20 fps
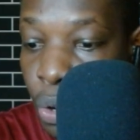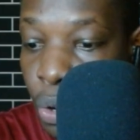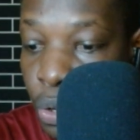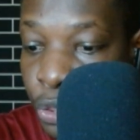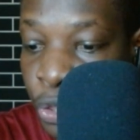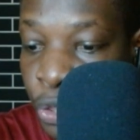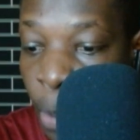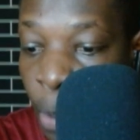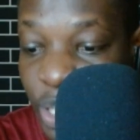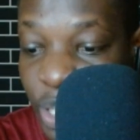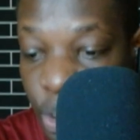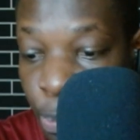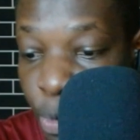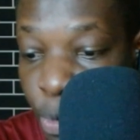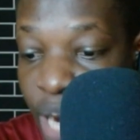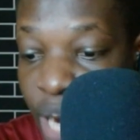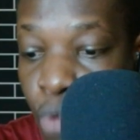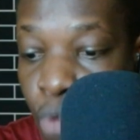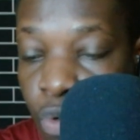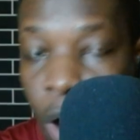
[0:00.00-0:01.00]
Thomas
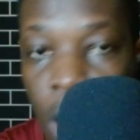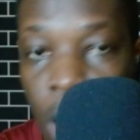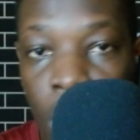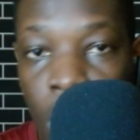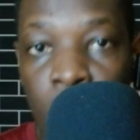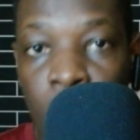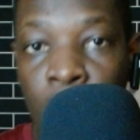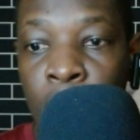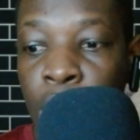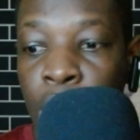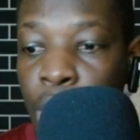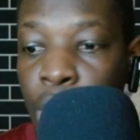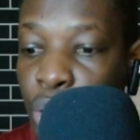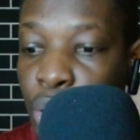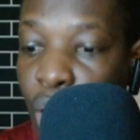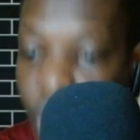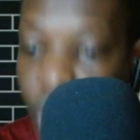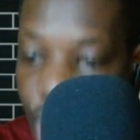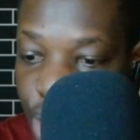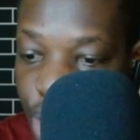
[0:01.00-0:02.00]
Muller role, you're
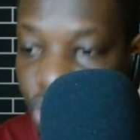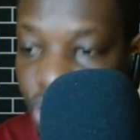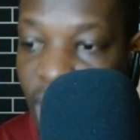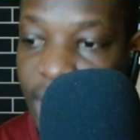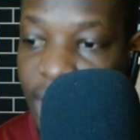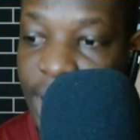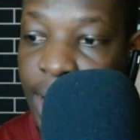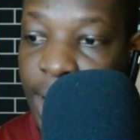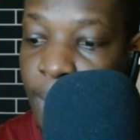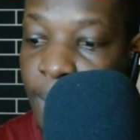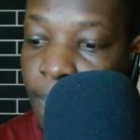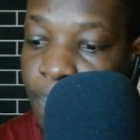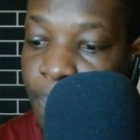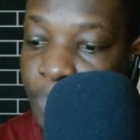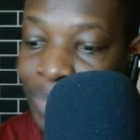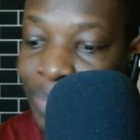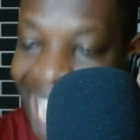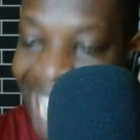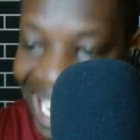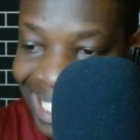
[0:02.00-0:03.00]
literally
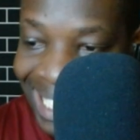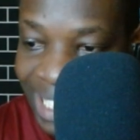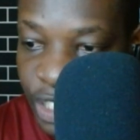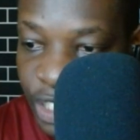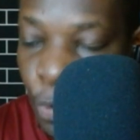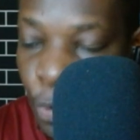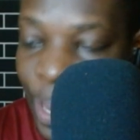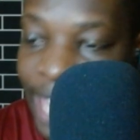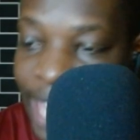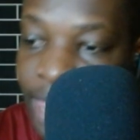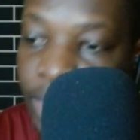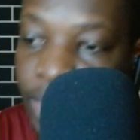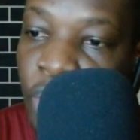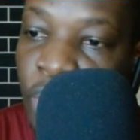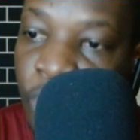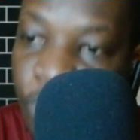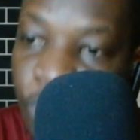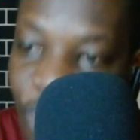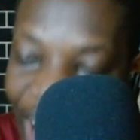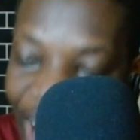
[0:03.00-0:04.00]
tasked with
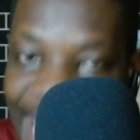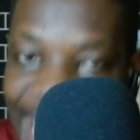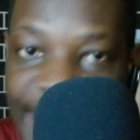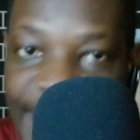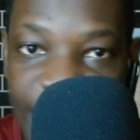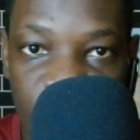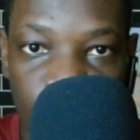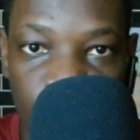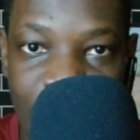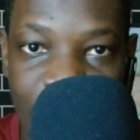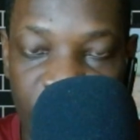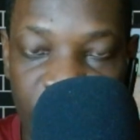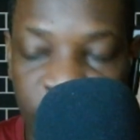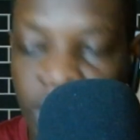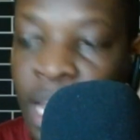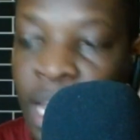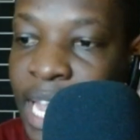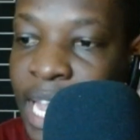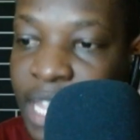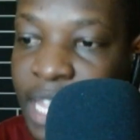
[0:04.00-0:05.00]
finding space
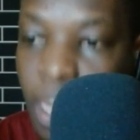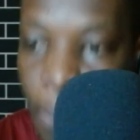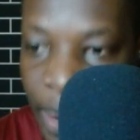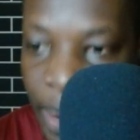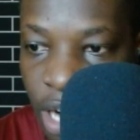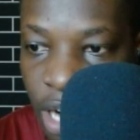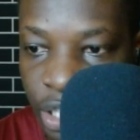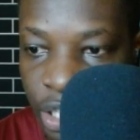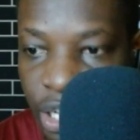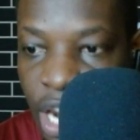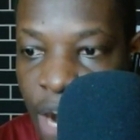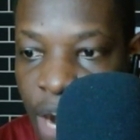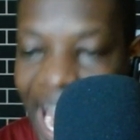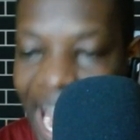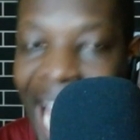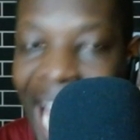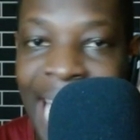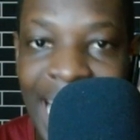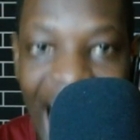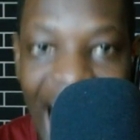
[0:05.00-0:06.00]
in the penalty area
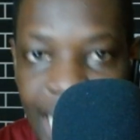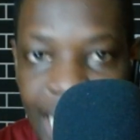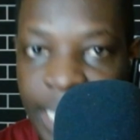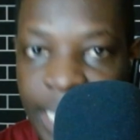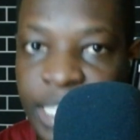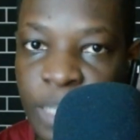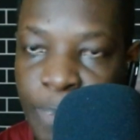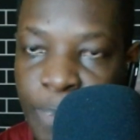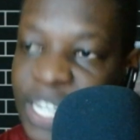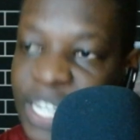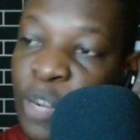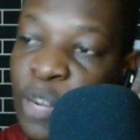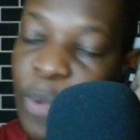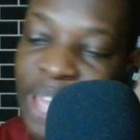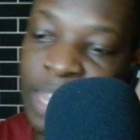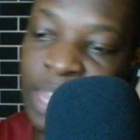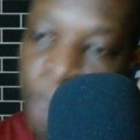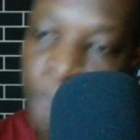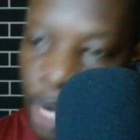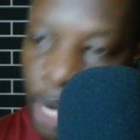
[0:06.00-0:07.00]
and anticipating where the
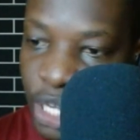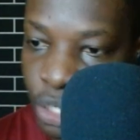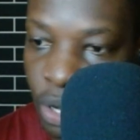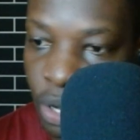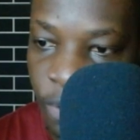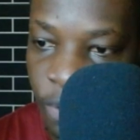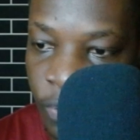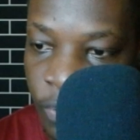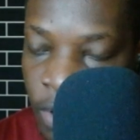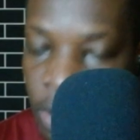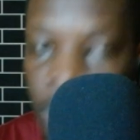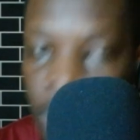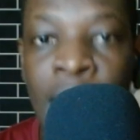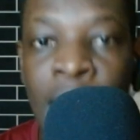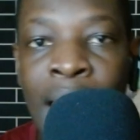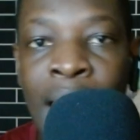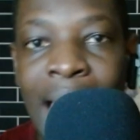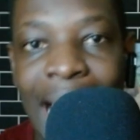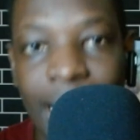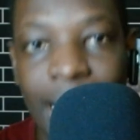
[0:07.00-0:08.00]
ball is going to fall
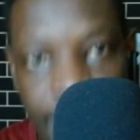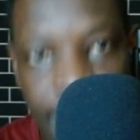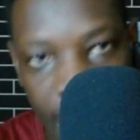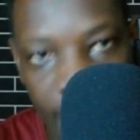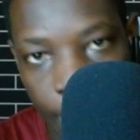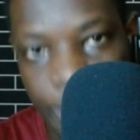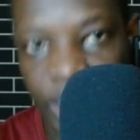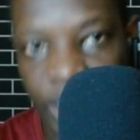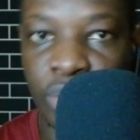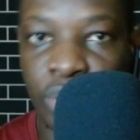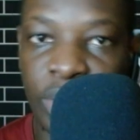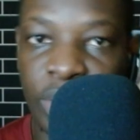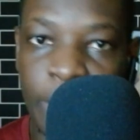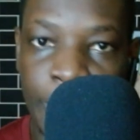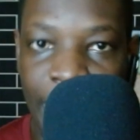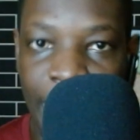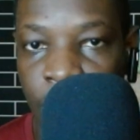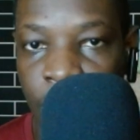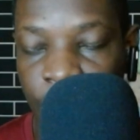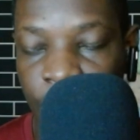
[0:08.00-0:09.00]
and tap into the
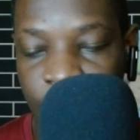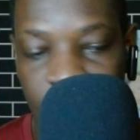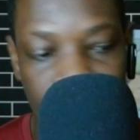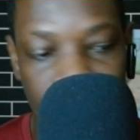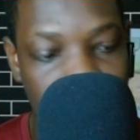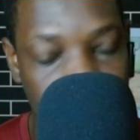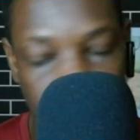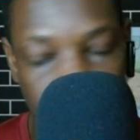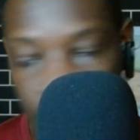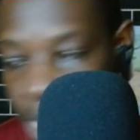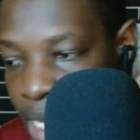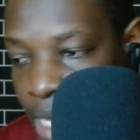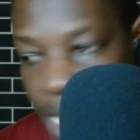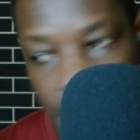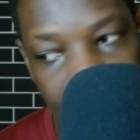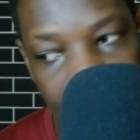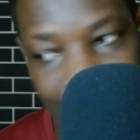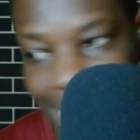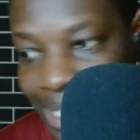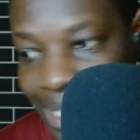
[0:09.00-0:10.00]
back of the net.
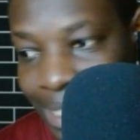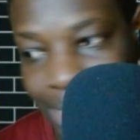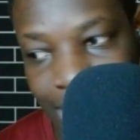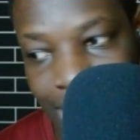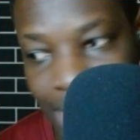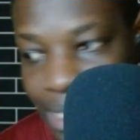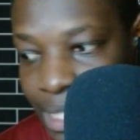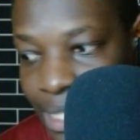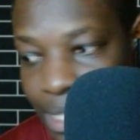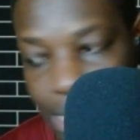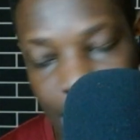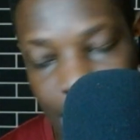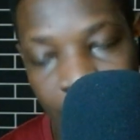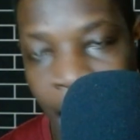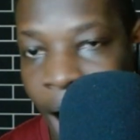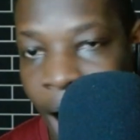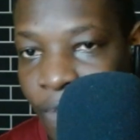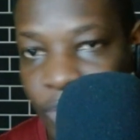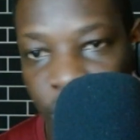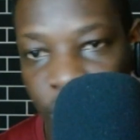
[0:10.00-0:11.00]
I just see
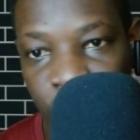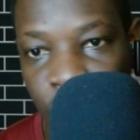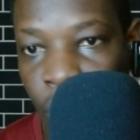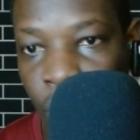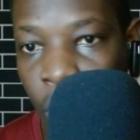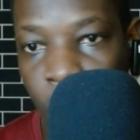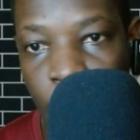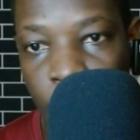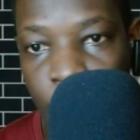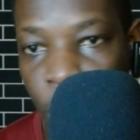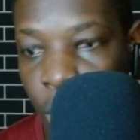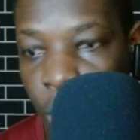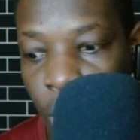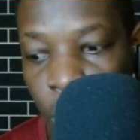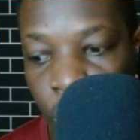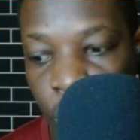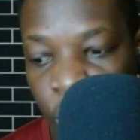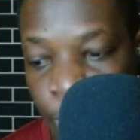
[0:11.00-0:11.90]
Havertz score more goals.